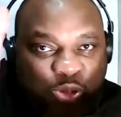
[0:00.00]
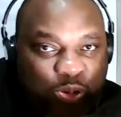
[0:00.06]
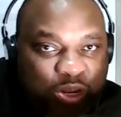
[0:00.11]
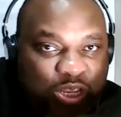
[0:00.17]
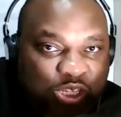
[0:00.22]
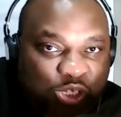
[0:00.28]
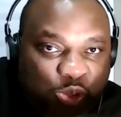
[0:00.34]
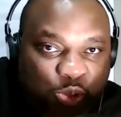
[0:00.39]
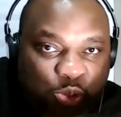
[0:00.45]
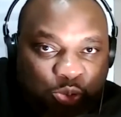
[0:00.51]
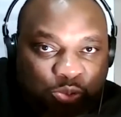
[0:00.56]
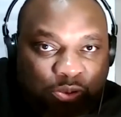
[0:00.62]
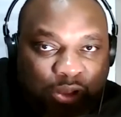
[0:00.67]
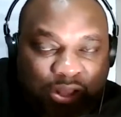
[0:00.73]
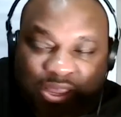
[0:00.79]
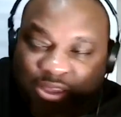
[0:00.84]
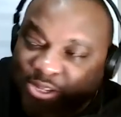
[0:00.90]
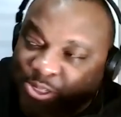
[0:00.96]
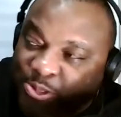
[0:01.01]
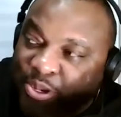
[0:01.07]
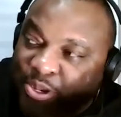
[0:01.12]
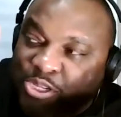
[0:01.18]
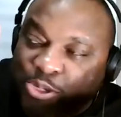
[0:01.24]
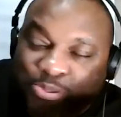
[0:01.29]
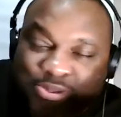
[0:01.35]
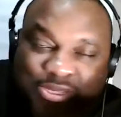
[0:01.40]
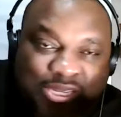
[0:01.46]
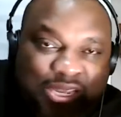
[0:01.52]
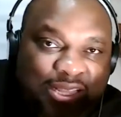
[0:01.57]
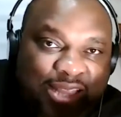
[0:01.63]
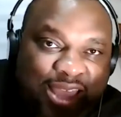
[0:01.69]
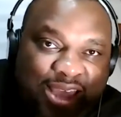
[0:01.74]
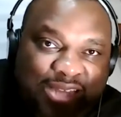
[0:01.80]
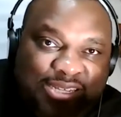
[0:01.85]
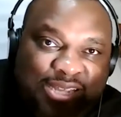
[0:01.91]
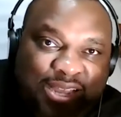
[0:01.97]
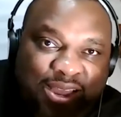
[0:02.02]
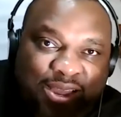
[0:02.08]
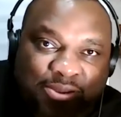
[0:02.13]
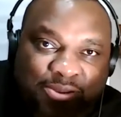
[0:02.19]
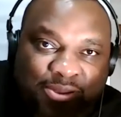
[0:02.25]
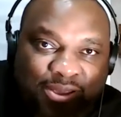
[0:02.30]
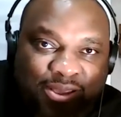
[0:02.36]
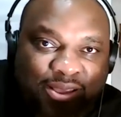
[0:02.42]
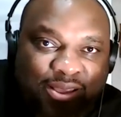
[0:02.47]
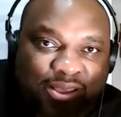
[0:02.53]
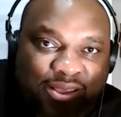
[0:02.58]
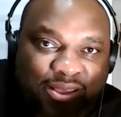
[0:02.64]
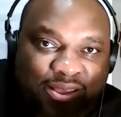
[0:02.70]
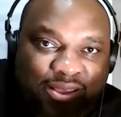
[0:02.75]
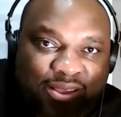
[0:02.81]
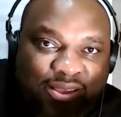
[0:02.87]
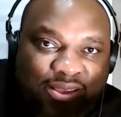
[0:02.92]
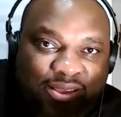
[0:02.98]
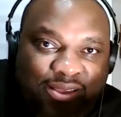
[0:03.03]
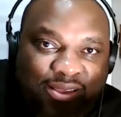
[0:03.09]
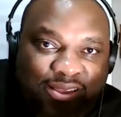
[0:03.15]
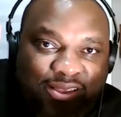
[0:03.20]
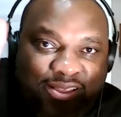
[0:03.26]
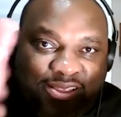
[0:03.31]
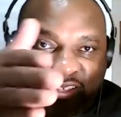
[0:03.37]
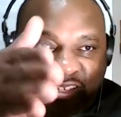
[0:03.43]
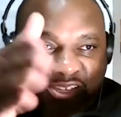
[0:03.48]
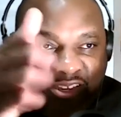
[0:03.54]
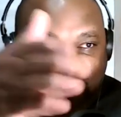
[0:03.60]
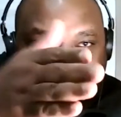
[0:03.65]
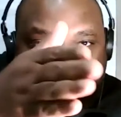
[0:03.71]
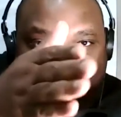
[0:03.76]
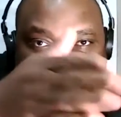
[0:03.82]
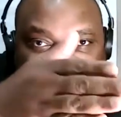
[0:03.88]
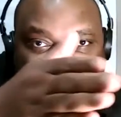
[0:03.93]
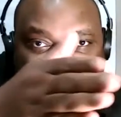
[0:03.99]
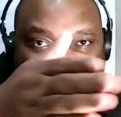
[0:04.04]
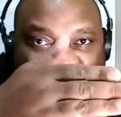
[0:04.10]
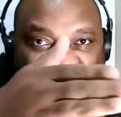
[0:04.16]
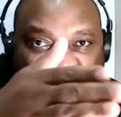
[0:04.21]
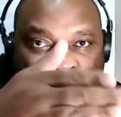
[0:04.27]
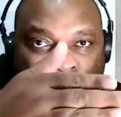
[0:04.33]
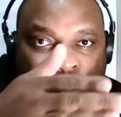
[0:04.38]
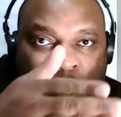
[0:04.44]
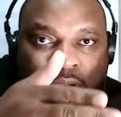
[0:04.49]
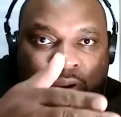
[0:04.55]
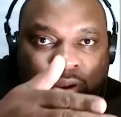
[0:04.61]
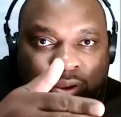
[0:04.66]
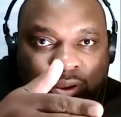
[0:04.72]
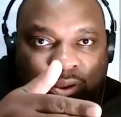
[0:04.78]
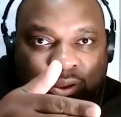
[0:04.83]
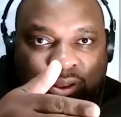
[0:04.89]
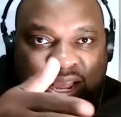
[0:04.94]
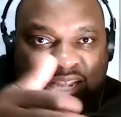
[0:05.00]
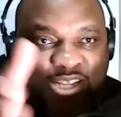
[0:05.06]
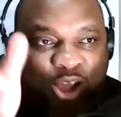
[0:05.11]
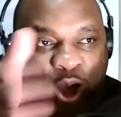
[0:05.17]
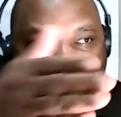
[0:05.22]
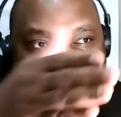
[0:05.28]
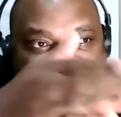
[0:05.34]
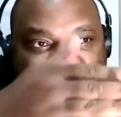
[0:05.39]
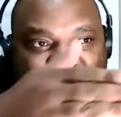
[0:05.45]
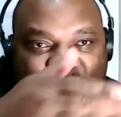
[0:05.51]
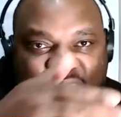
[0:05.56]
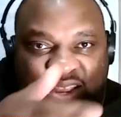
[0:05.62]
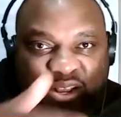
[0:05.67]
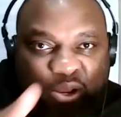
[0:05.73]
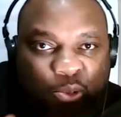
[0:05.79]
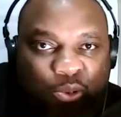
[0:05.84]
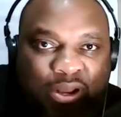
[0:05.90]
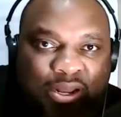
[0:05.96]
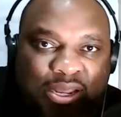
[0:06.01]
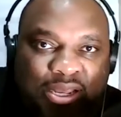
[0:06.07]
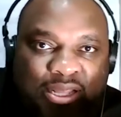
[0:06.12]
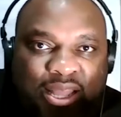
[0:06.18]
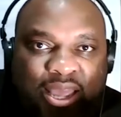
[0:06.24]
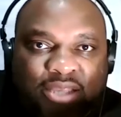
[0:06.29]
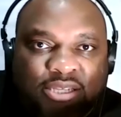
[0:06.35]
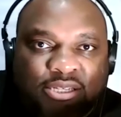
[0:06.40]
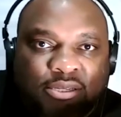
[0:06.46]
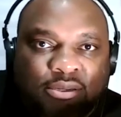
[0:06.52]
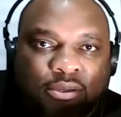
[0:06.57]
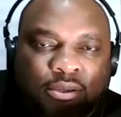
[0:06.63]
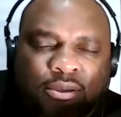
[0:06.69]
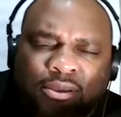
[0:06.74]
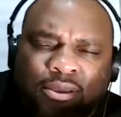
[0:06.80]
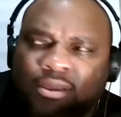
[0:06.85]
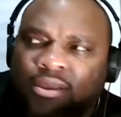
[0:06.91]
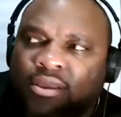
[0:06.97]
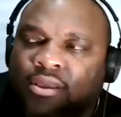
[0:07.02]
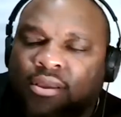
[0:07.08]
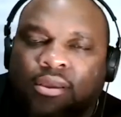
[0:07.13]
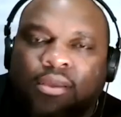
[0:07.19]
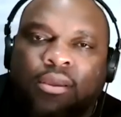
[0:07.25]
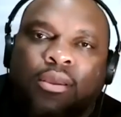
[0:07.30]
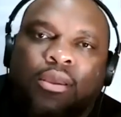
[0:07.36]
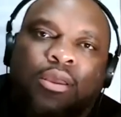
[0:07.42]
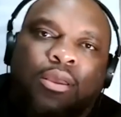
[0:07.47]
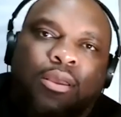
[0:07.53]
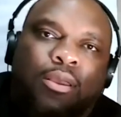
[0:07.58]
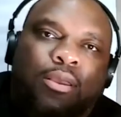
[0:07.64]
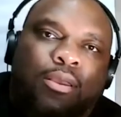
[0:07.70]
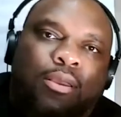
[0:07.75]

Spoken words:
to jump from 22, I think it was 22% last time, to a good 34. That's all they need to win the election.